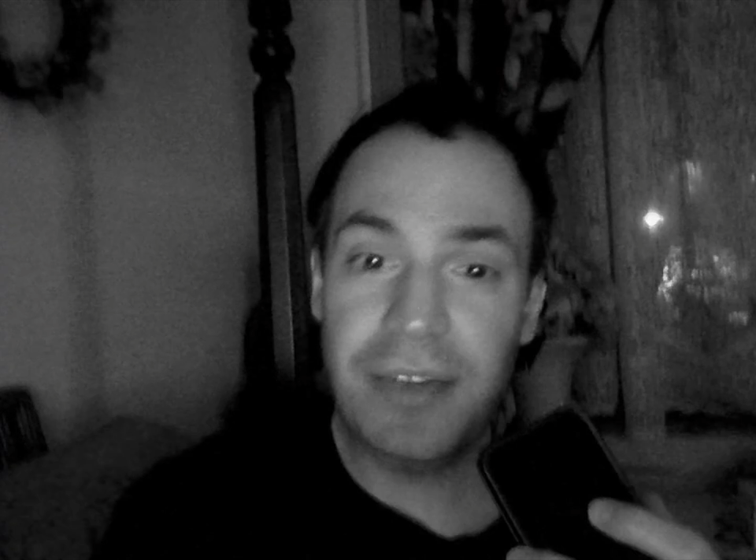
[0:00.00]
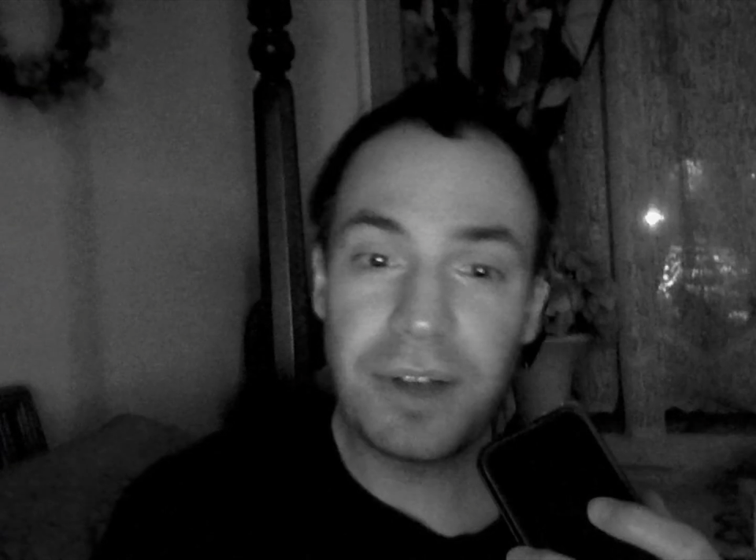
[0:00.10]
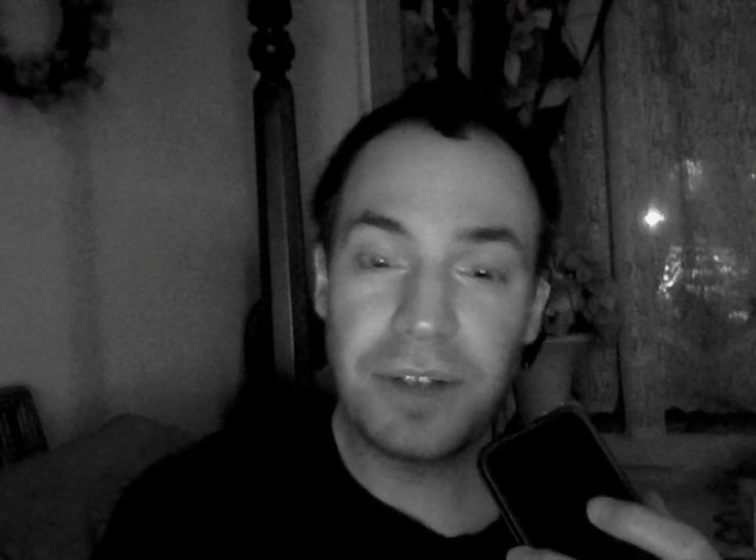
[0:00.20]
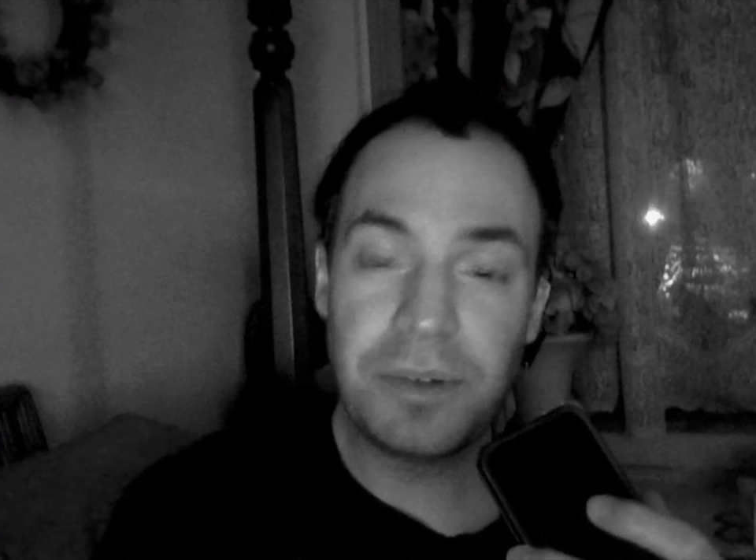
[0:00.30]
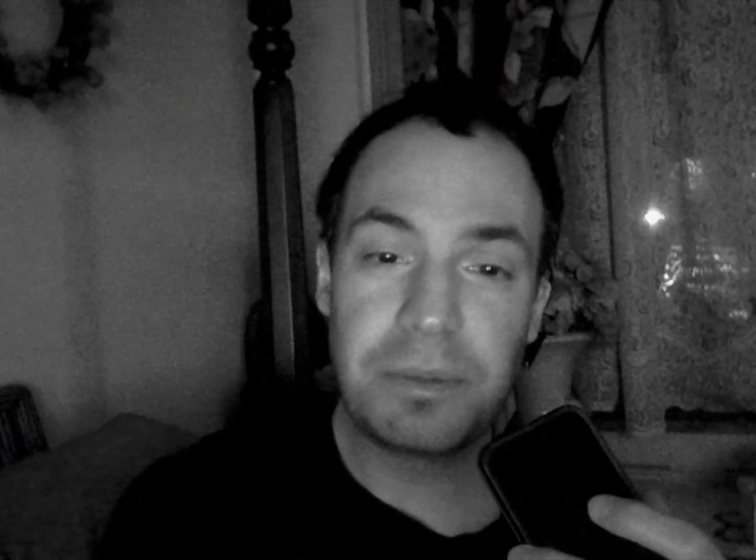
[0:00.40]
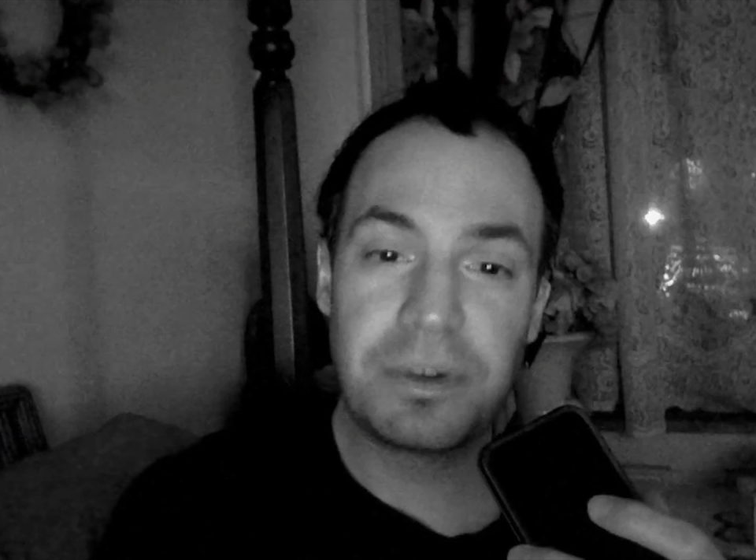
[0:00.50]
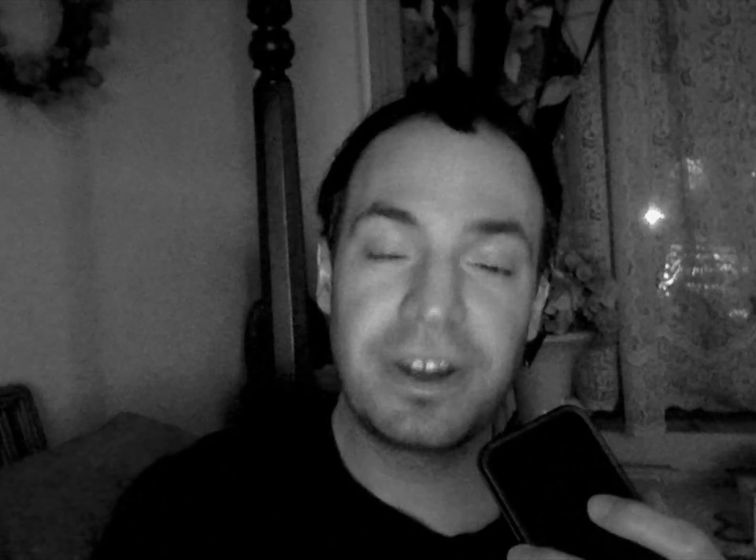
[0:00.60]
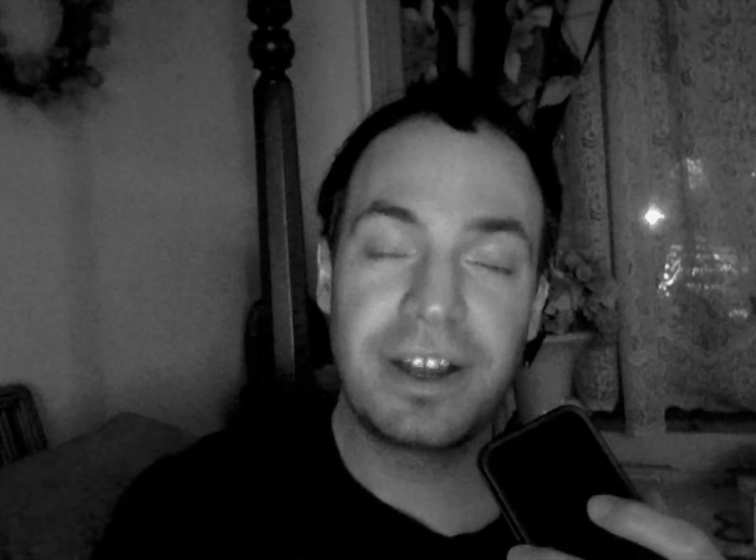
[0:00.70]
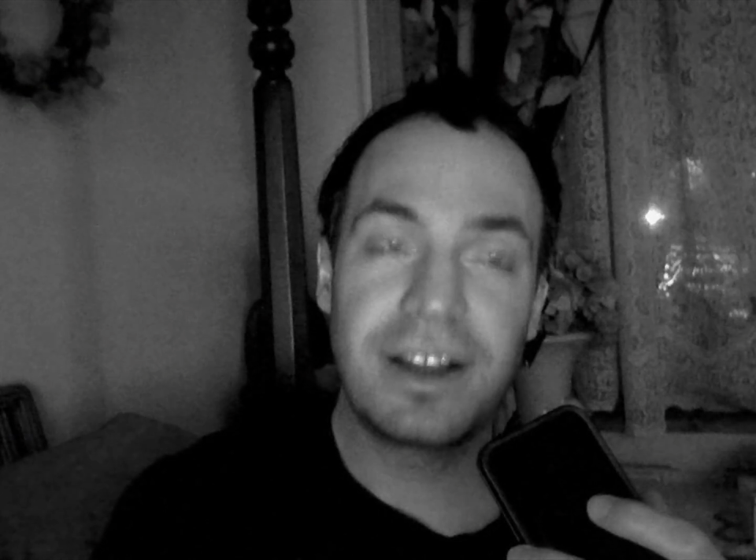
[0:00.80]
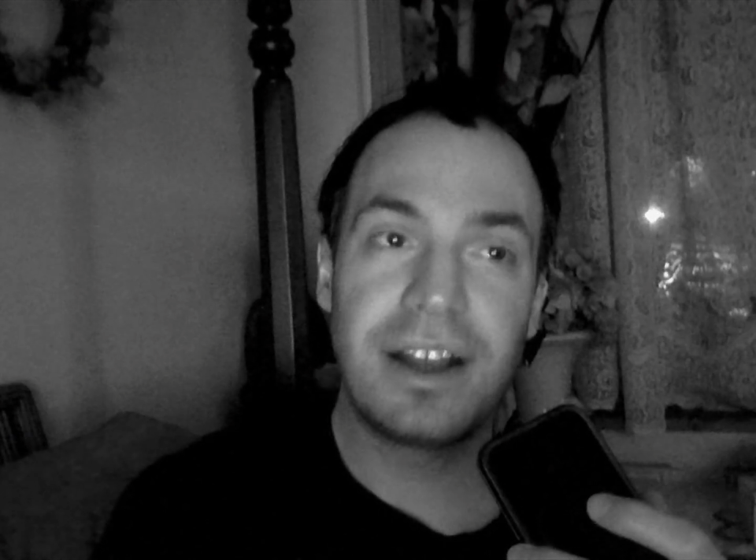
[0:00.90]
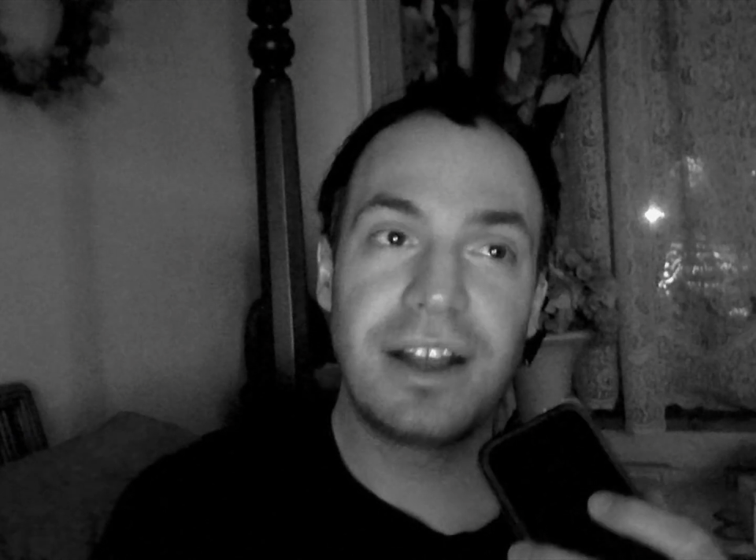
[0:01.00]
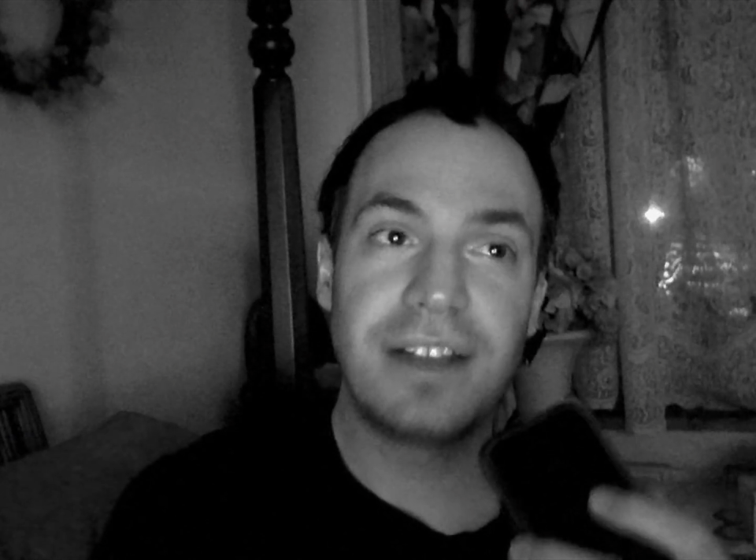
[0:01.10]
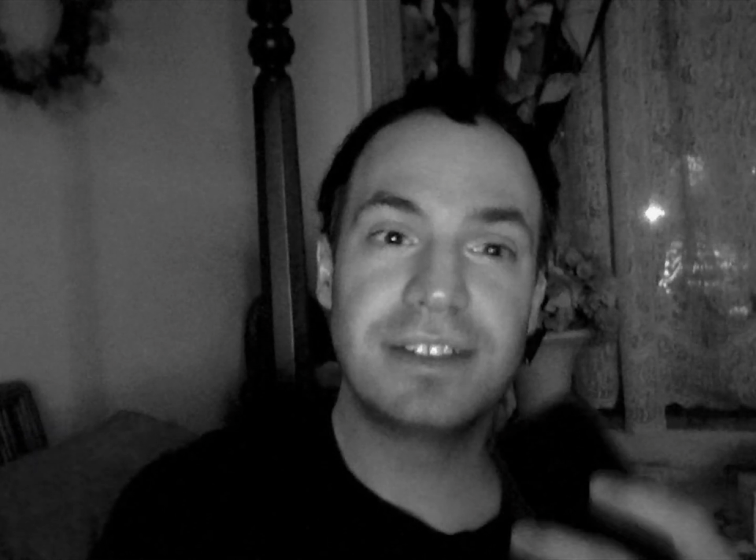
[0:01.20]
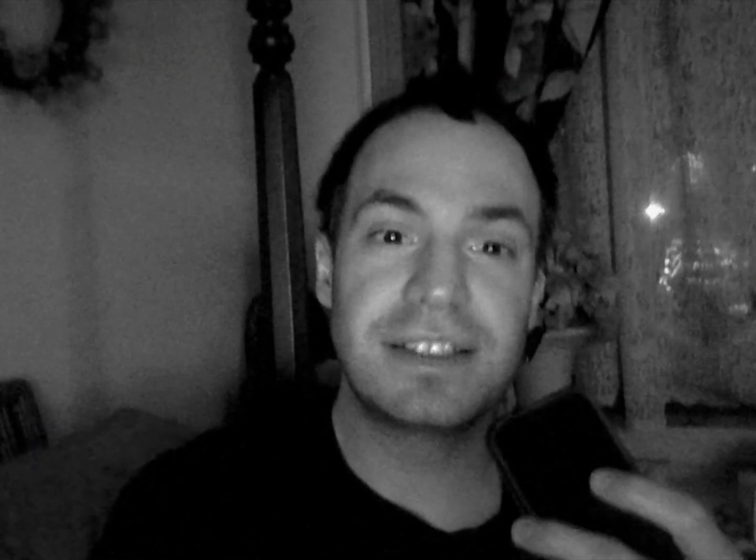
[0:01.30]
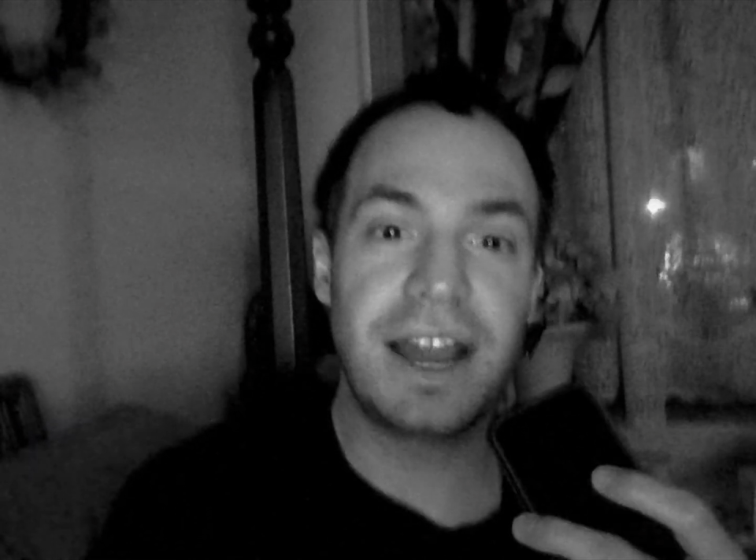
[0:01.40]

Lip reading: why don't we bring this